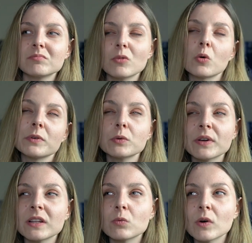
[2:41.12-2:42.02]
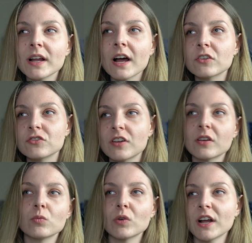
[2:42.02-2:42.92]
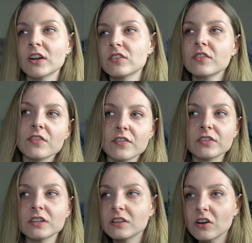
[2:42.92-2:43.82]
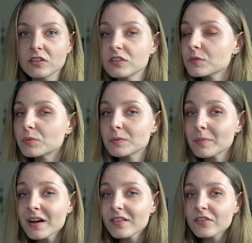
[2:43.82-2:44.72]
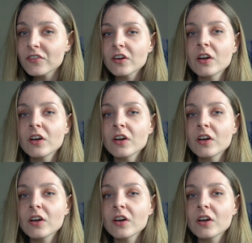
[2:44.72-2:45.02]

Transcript: or between $100 and $150 per month,